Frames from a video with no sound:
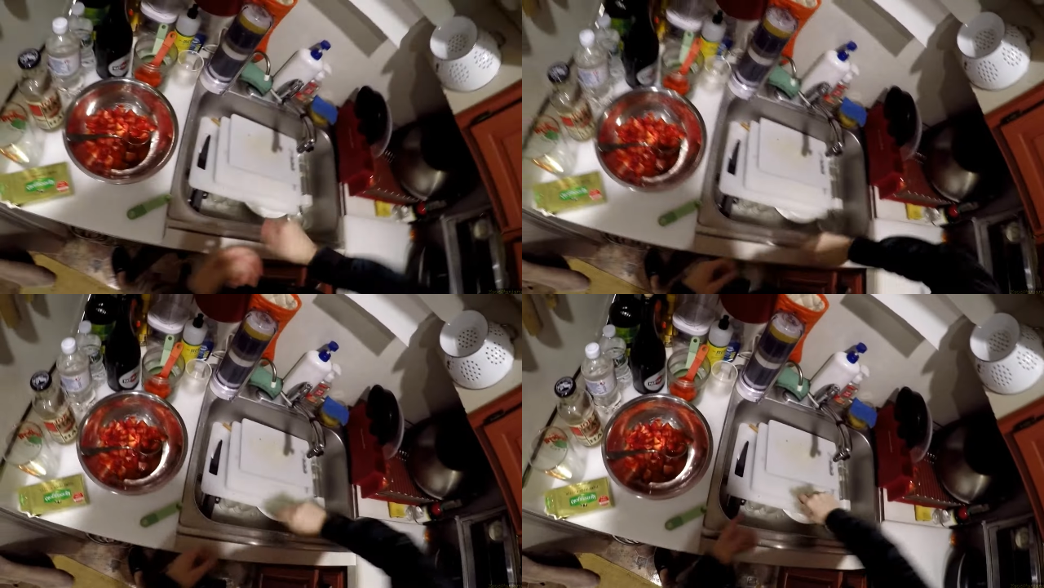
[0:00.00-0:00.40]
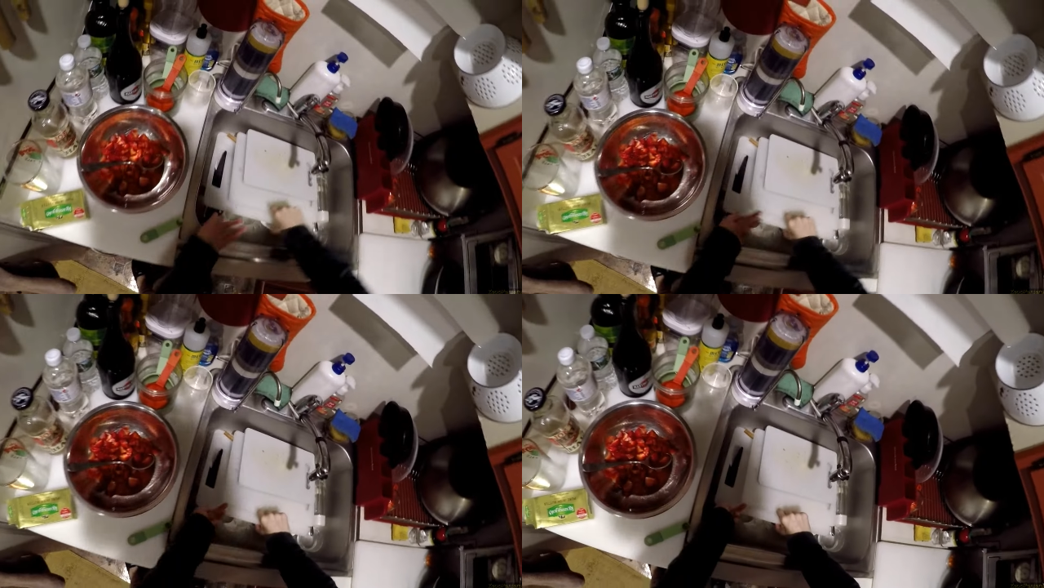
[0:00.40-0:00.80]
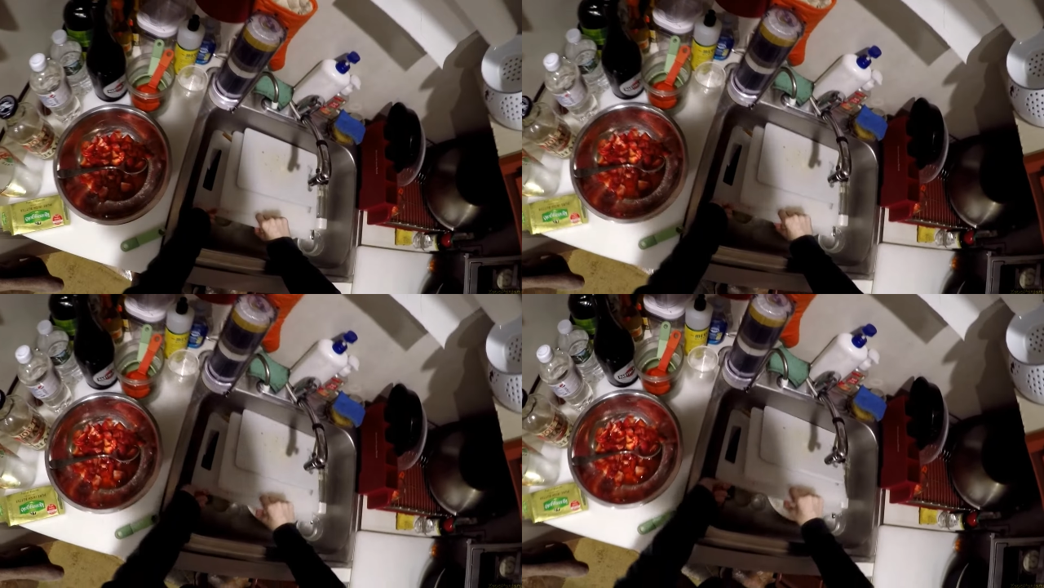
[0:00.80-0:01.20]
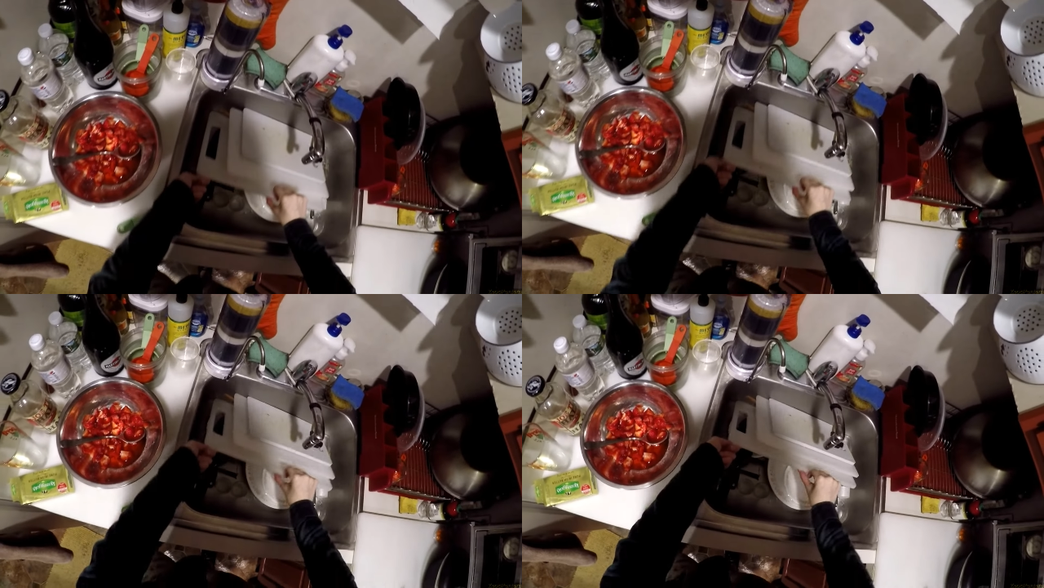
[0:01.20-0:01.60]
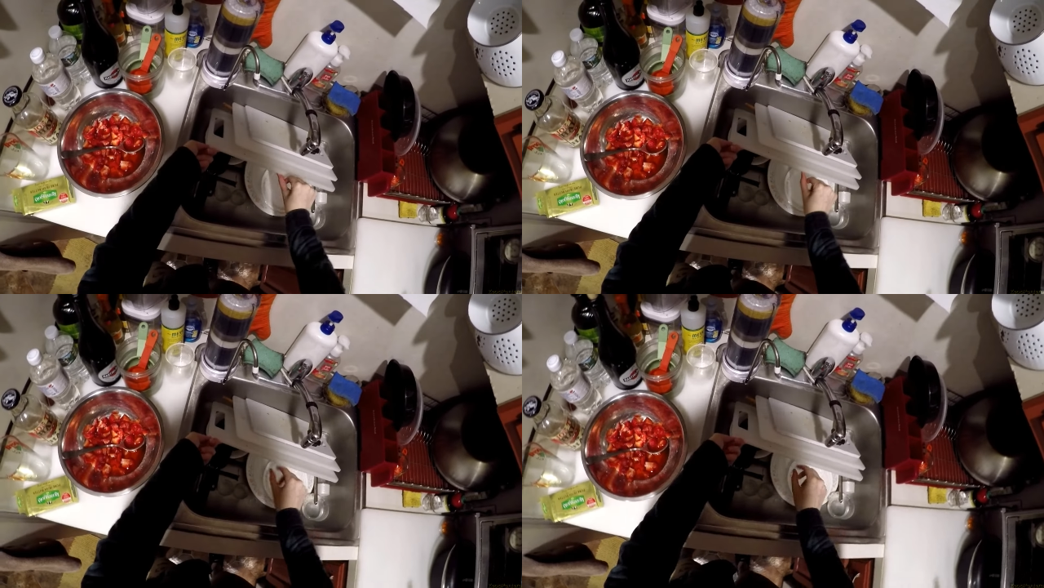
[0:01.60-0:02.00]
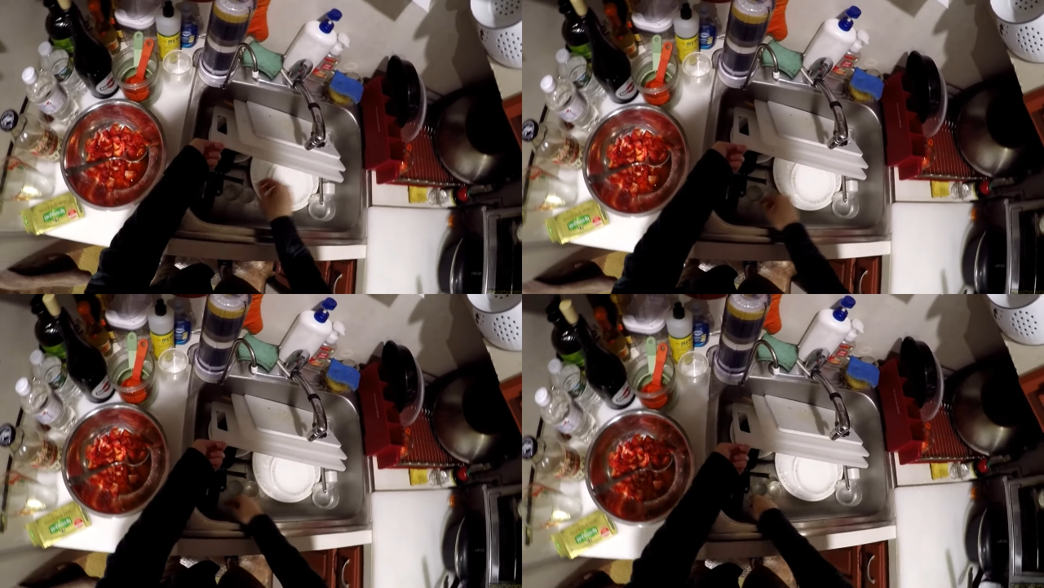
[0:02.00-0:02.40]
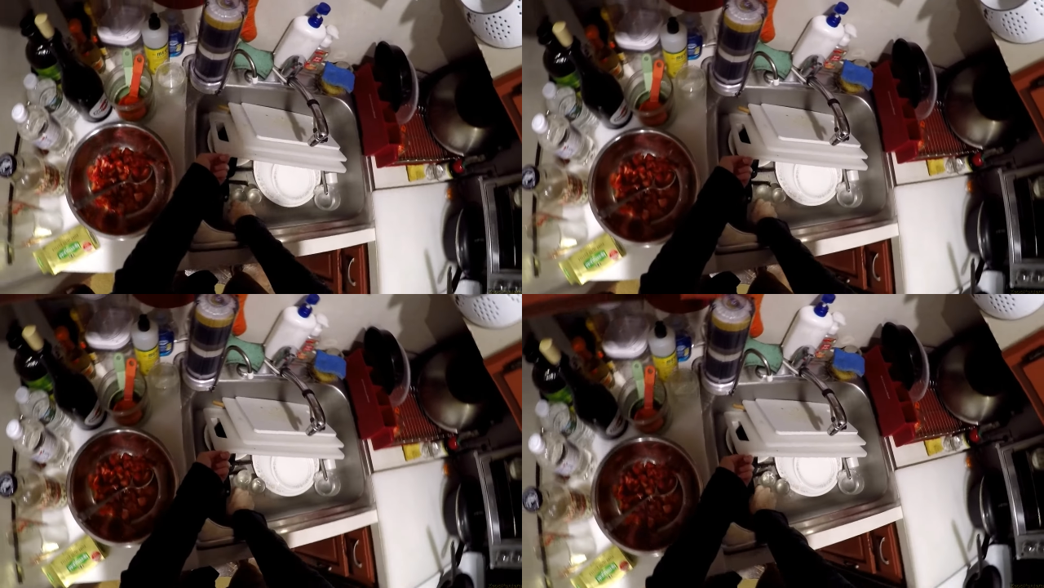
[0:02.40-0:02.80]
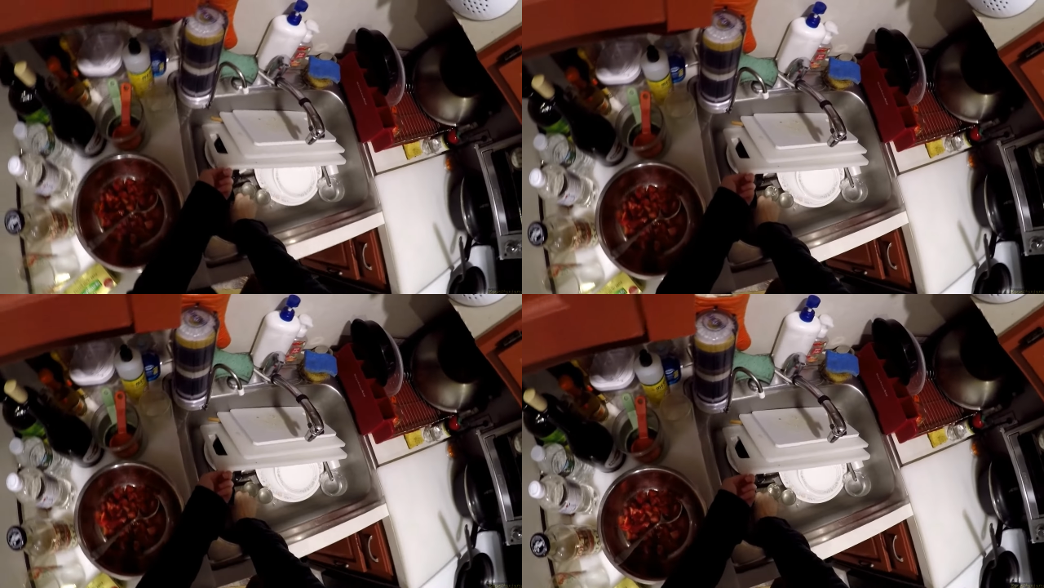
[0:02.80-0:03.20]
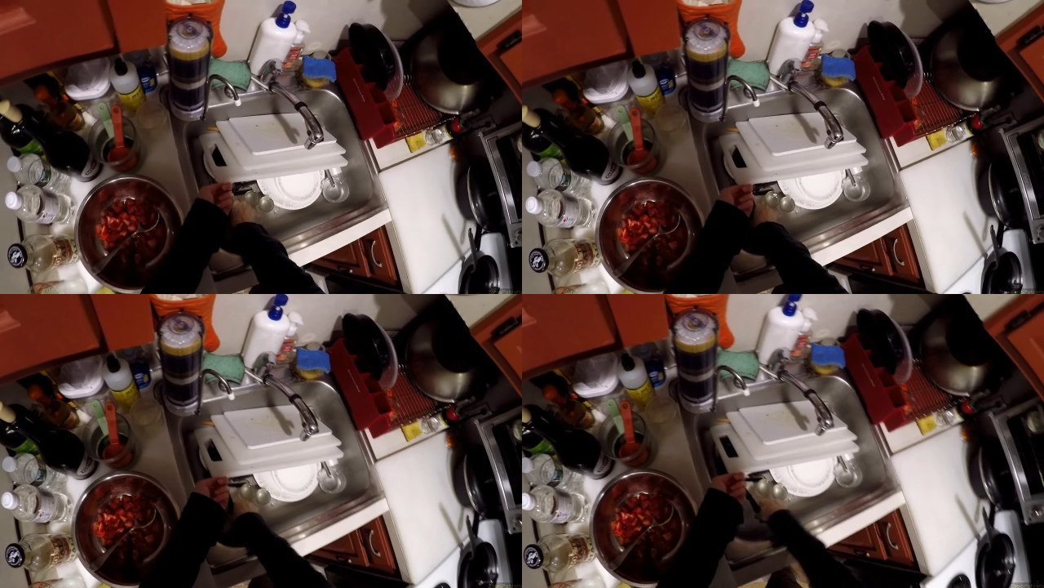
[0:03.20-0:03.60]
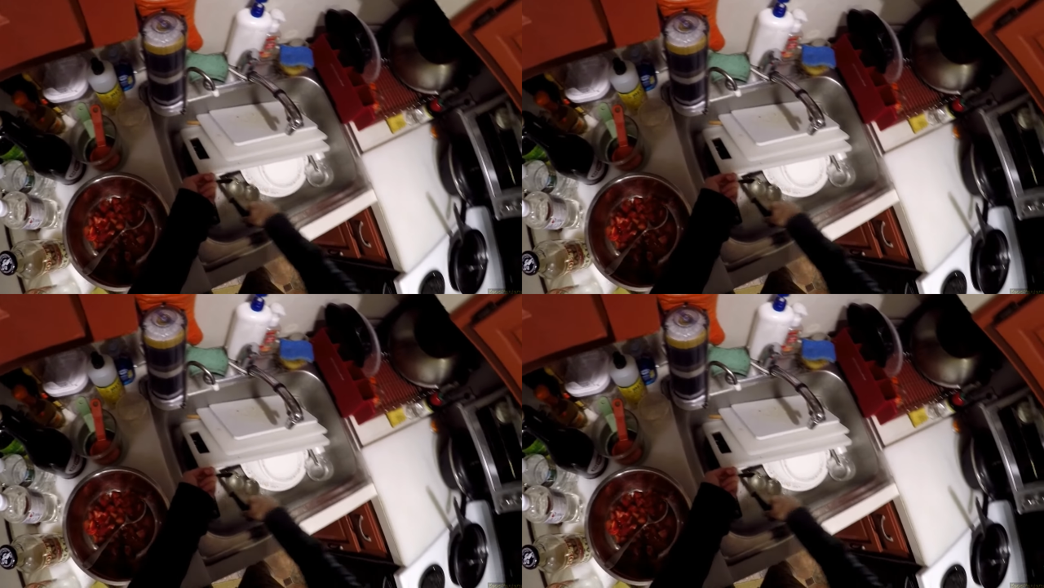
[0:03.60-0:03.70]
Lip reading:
[unreadable: no face in view]